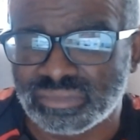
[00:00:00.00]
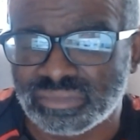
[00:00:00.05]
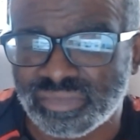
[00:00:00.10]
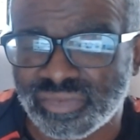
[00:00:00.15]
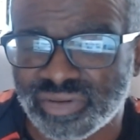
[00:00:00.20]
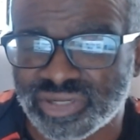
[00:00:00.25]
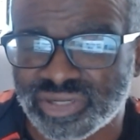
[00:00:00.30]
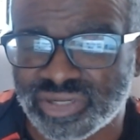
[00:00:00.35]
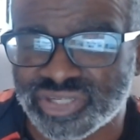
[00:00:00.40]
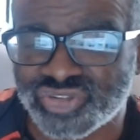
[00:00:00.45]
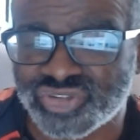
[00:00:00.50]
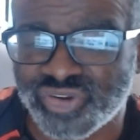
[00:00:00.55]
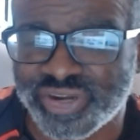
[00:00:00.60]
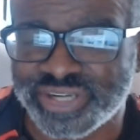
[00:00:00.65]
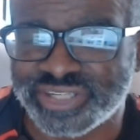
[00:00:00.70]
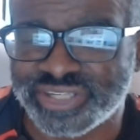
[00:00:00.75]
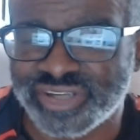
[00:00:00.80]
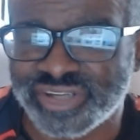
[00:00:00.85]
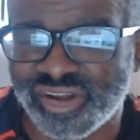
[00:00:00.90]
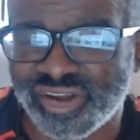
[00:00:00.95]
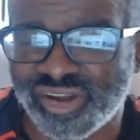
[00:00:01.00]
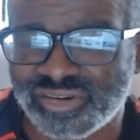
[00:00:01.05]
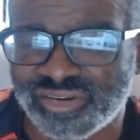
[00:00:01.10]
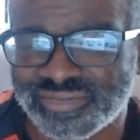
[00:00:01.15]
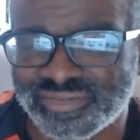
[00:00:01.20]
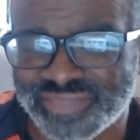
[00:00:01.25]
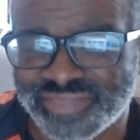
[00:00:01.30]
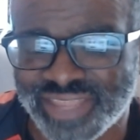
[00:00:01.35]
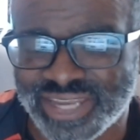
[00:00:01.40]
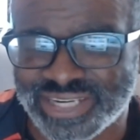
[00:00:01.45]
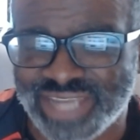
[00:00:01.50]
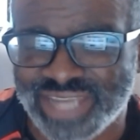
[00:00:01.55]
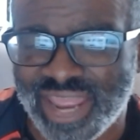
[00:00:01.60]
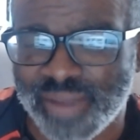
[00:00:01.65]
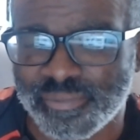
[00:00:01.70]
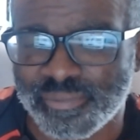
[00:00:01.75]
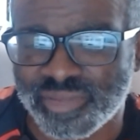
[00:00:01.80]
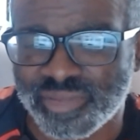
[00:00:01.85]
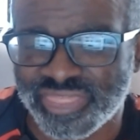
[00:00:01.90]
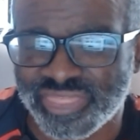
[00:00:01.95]
Straight Talk, that
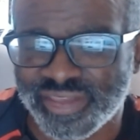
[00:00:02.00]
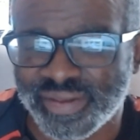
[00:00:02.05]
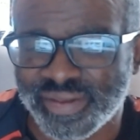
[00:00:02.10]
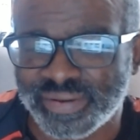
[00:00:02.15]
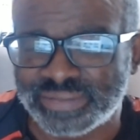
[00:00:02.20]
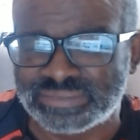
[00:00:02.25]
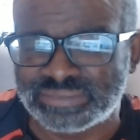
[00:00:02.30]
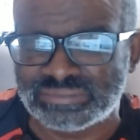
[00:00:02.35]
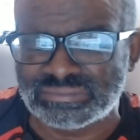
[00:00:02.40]
type of thing.